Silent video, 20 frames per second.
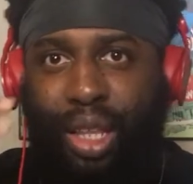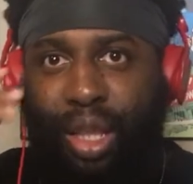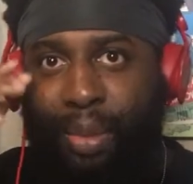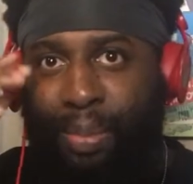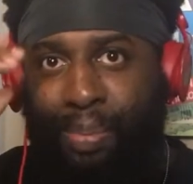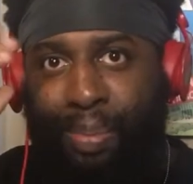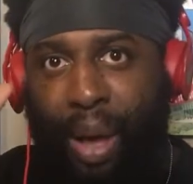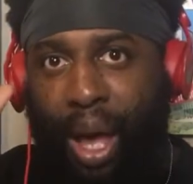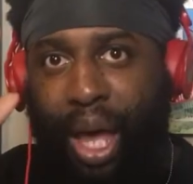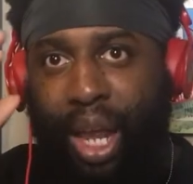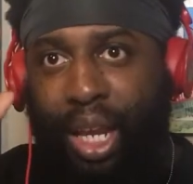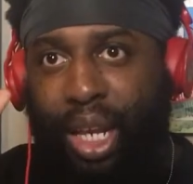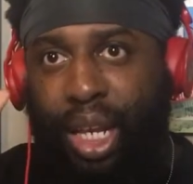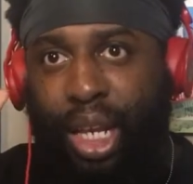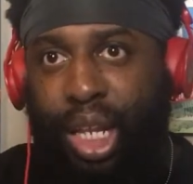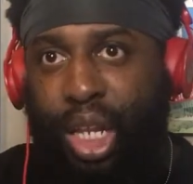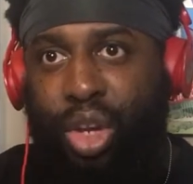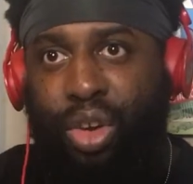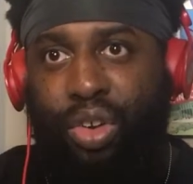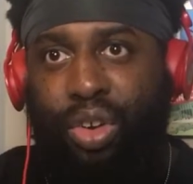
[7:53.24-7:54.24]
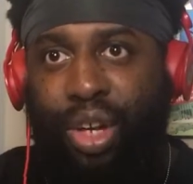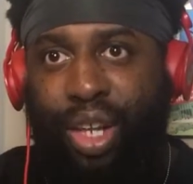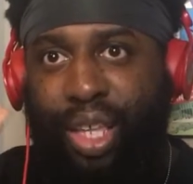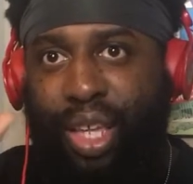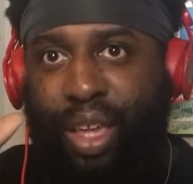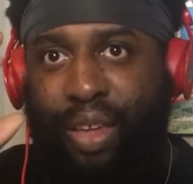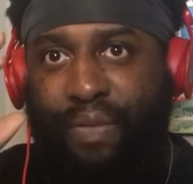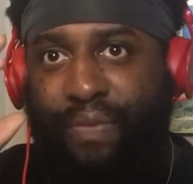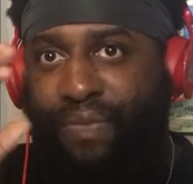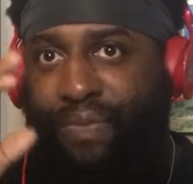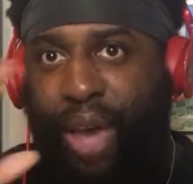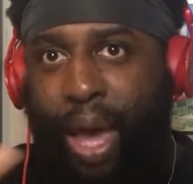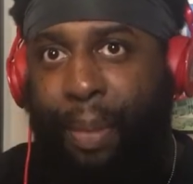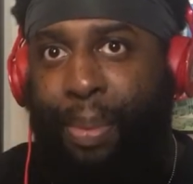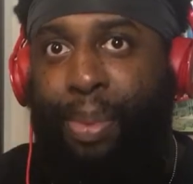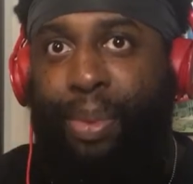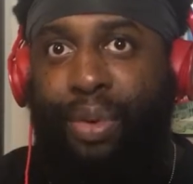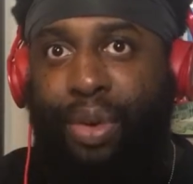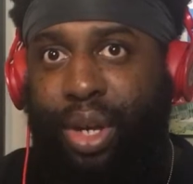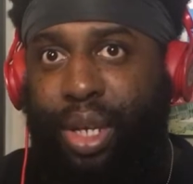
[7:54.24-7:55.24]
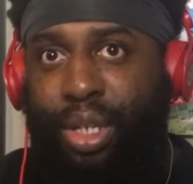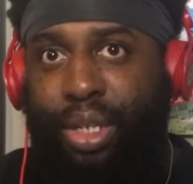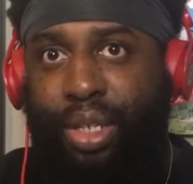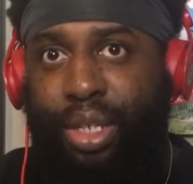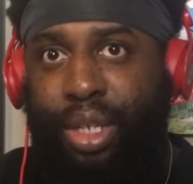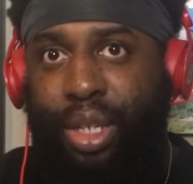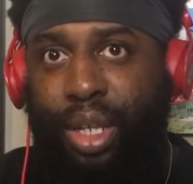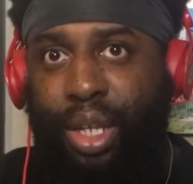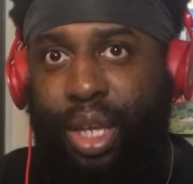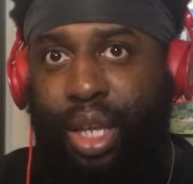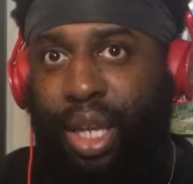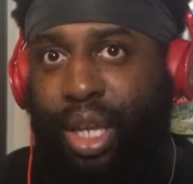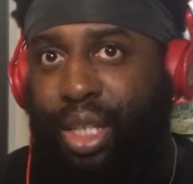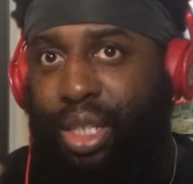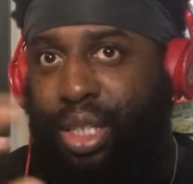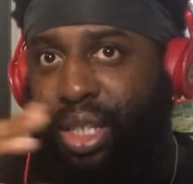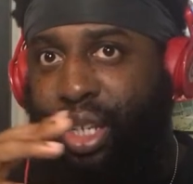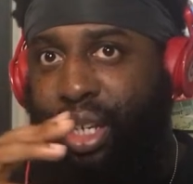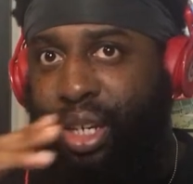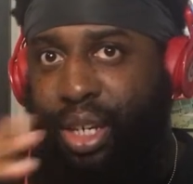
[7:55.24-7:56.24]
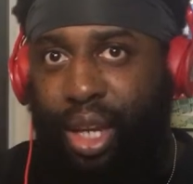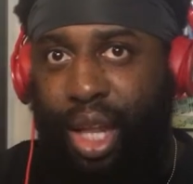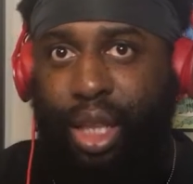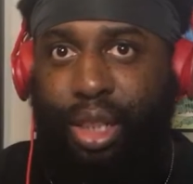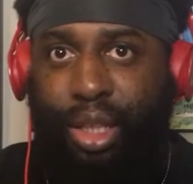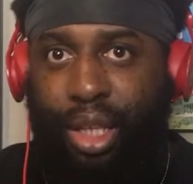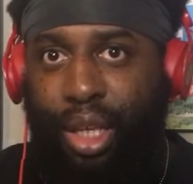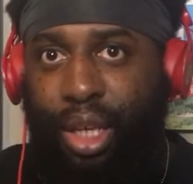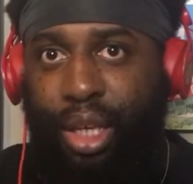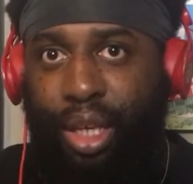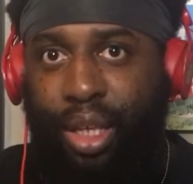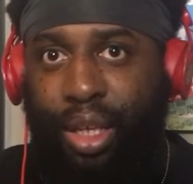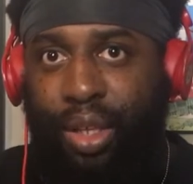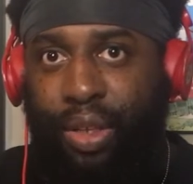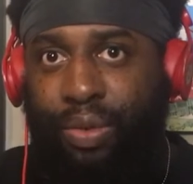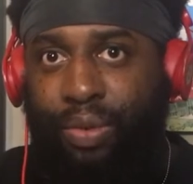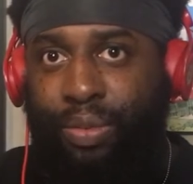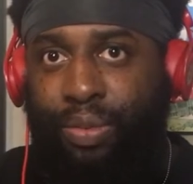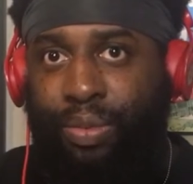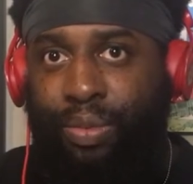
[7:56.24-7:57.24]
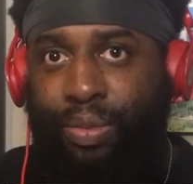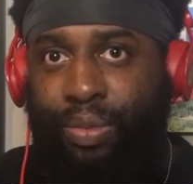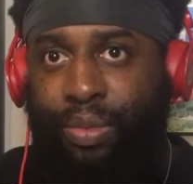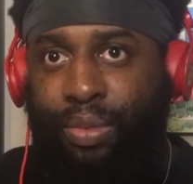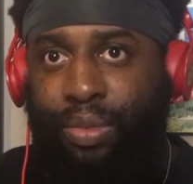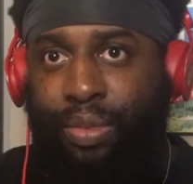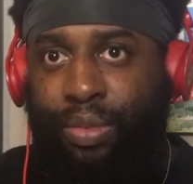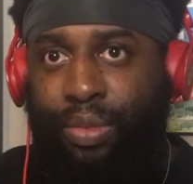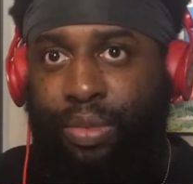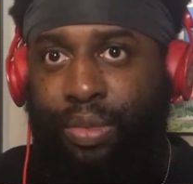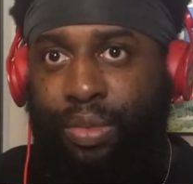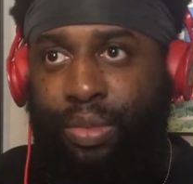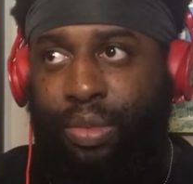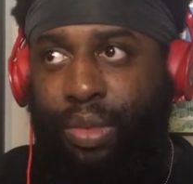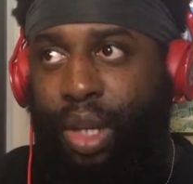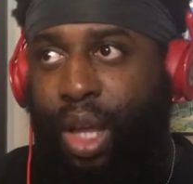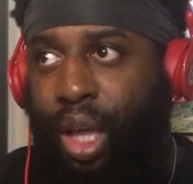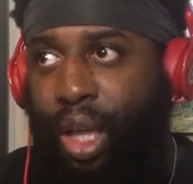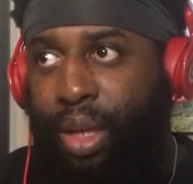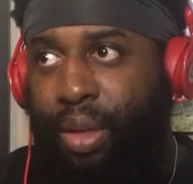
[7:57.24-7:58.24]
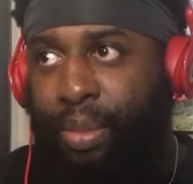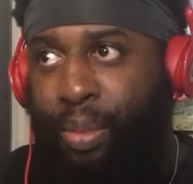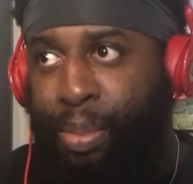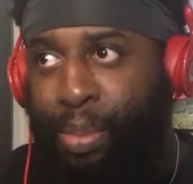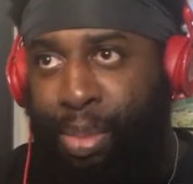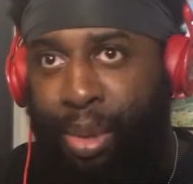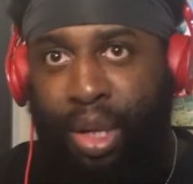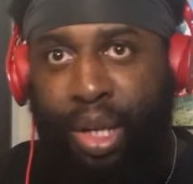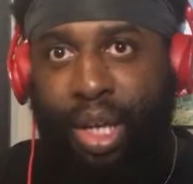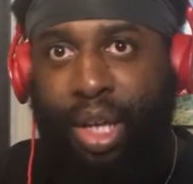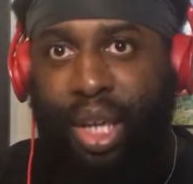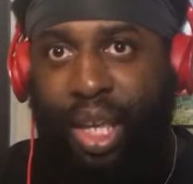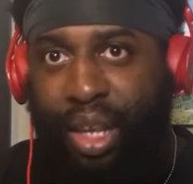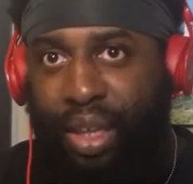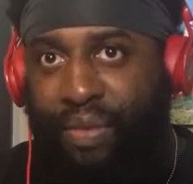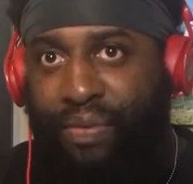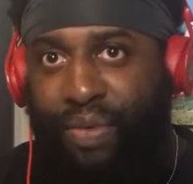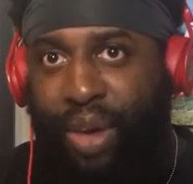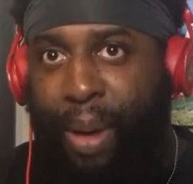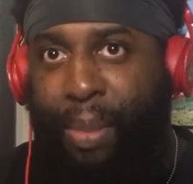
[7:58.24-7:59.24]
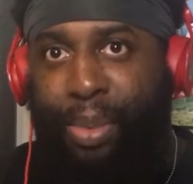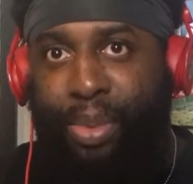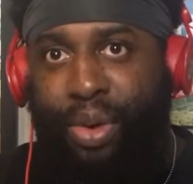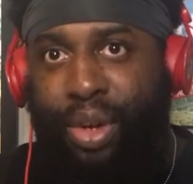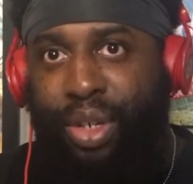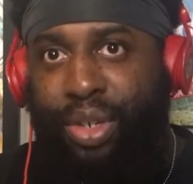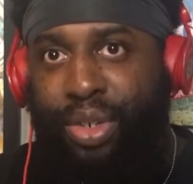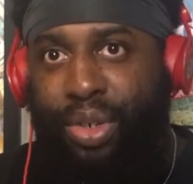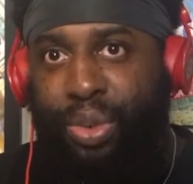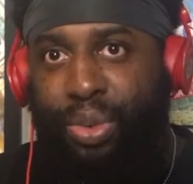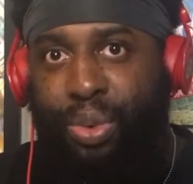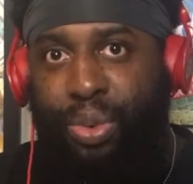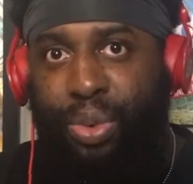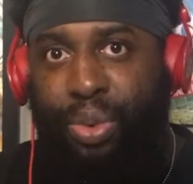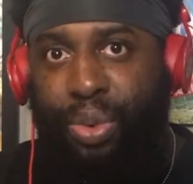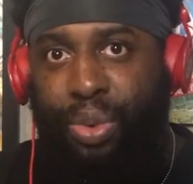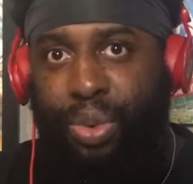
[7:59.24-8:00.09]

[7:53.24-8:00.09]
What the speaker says: body literally evaporates into nothing. Like, blood can evaporate too.